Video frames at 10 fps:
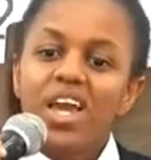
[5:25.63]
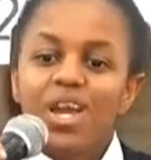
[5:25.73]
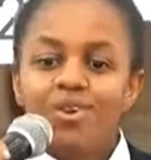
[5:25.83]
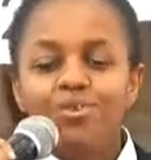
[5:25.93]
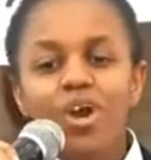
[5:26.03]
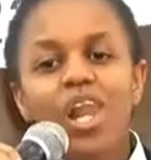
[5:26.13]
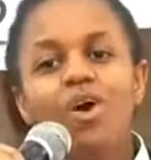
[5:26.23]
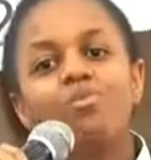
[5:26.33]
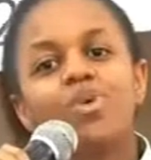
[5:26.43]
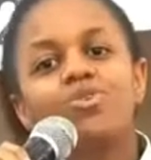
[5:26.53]
if you
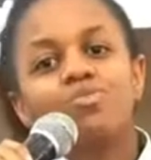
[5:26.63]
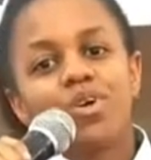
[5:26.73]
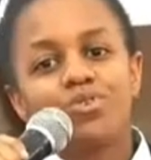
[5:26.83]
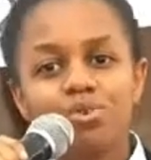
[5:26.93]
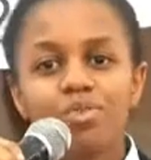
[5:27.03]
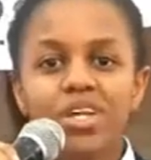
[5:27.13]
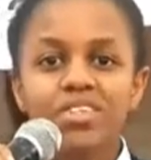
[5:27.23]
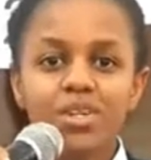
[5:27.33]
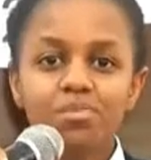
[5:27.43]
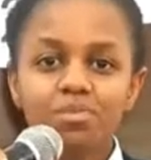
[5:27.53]
allow me to pursue my
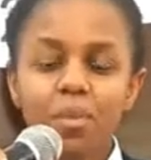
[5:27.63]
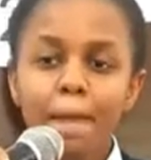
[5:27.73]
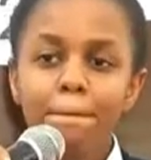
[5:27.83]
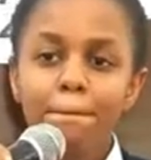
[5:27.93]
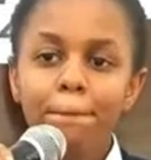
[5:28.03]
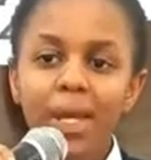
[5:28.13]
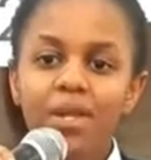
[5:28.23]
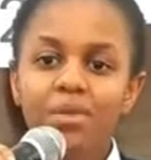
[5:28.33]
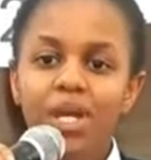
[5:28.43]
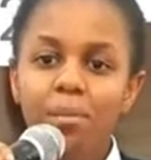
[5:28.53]
dream
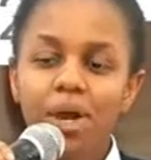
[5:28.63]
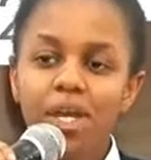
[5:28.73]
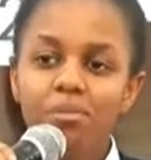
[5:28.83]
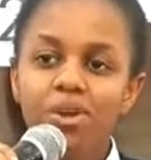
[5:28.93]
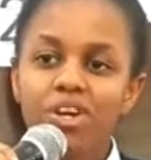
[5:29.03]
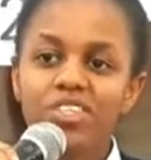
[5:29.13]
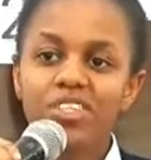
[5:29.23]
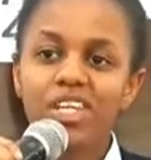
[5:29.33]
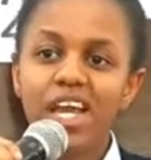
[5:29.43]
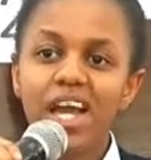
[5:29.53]
and become a chemical
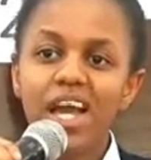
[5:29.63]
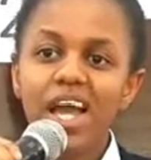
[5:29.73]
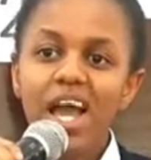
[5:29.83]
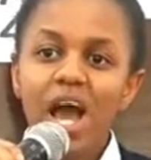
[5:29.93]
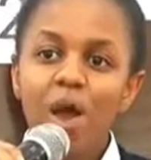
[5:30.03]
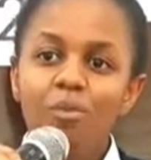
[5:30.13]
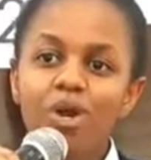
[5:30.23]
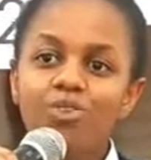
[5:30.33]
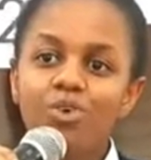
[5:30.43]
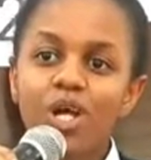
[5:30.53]
engineer, I'm
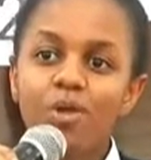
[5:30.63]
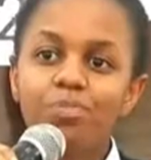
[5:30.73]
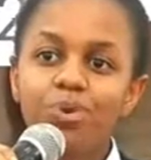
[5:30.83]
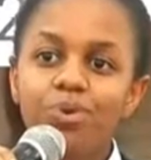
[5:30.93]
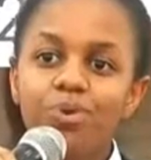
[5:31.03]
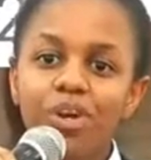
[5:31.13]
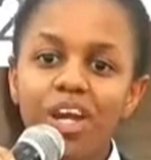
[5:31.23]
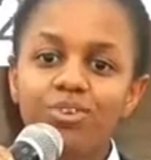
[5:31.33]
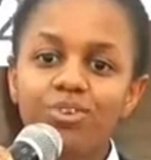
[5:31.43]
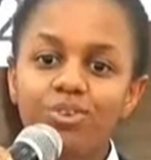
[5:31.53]
going to help you
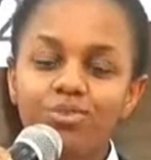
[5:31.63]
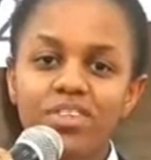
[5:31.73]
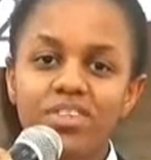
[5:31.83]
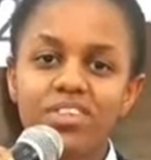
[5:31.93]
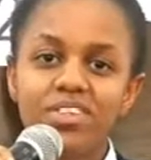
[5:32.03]
get out of this